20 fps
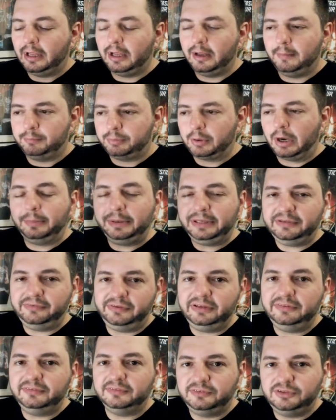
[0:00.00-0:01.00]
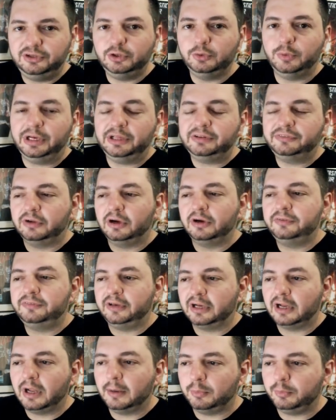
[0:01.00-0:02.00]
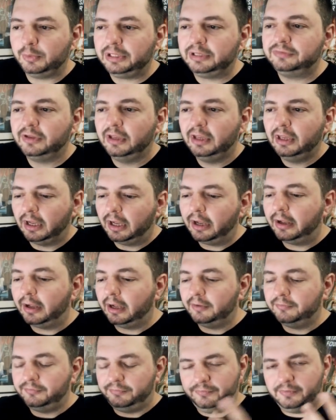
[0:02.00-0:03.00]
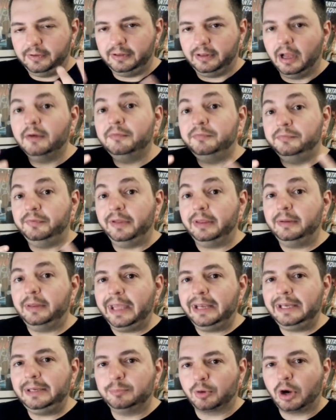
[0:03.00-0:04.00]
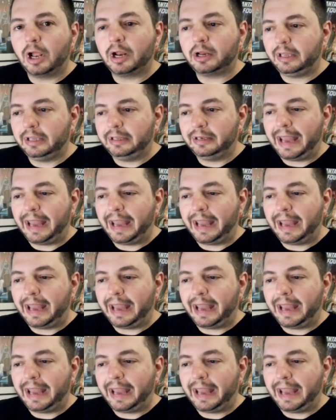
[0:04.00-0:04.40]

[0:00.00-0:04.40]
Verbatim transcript: probably in Season 2 when it starts in a couple weeks, of Eddie Brock and